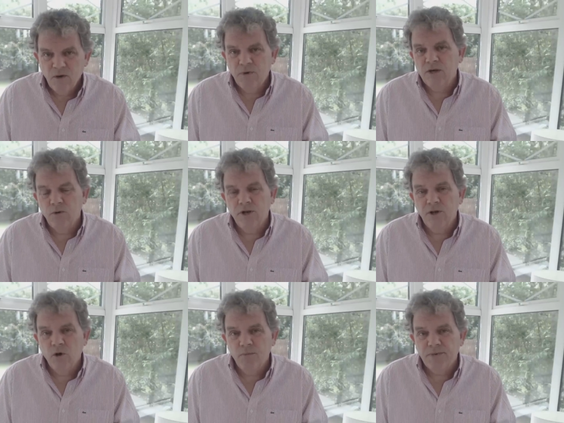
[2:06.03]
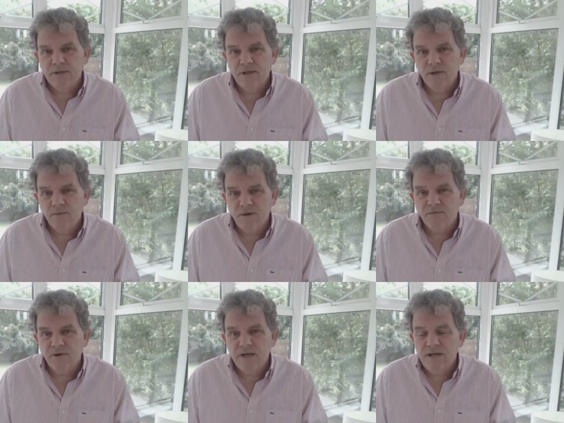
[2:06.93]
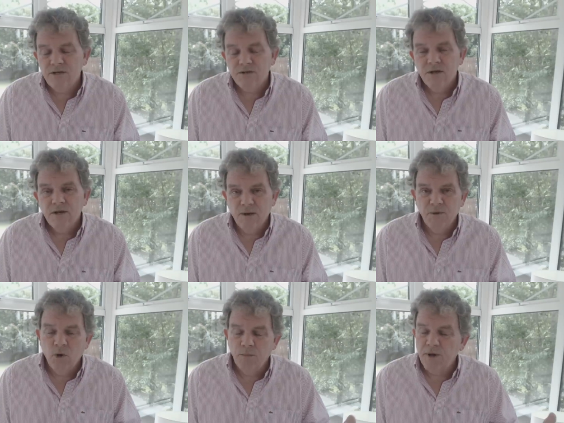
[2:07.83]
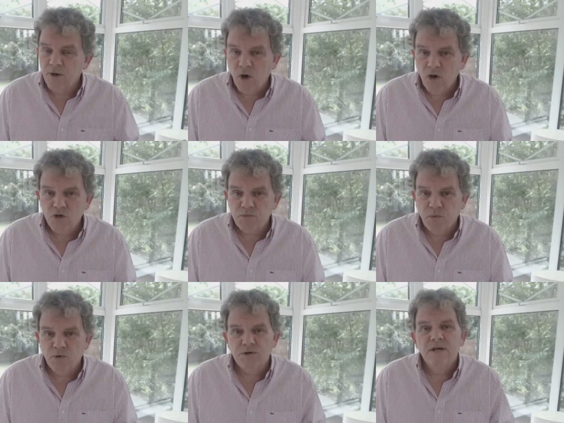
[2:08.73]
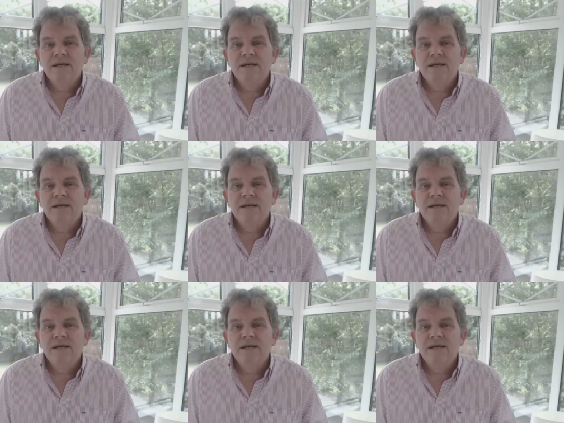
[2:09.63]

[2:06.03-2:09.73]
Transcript: We can only hope that the referees, and we hope in all sport,